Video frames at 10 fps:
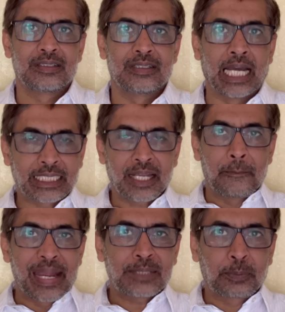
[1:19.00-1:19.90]
I think
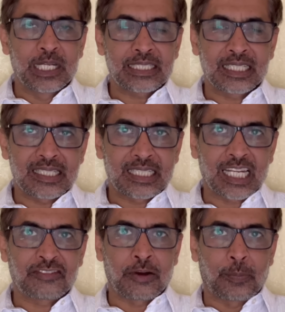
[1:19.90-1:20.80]
Met Police,
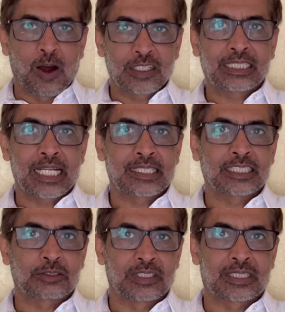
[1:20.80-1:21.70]
instead of
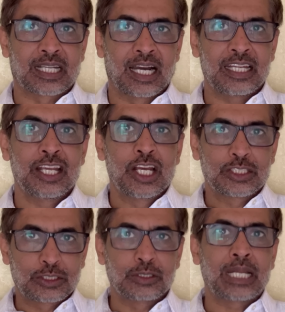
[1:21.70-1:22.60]
apologizing to this guy,
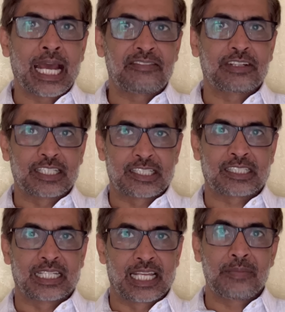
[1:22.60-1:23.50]
should have
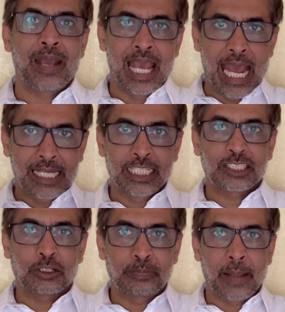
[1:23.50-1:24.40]
arrested him and he
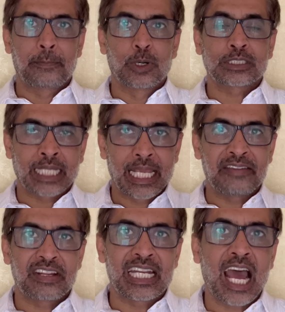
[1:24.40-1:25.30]
should be booked
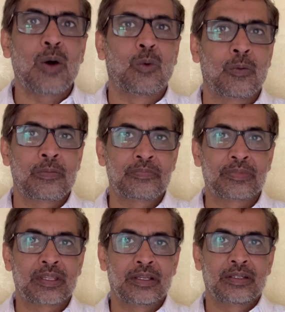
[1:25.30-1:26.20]
even now.
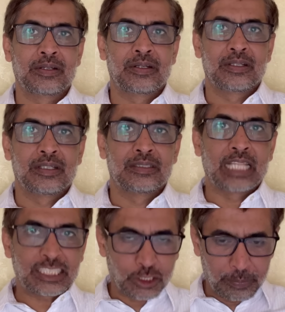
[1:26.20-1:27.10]

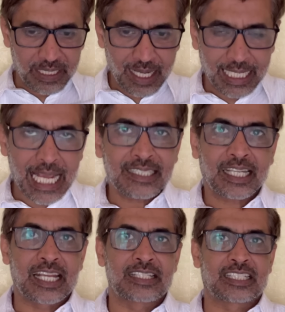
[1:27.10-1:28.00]
There should be a case
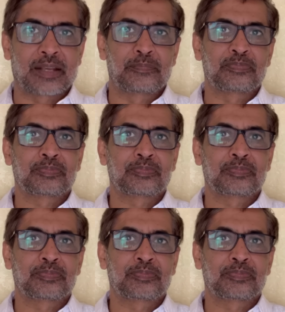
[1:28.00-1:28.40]
against him.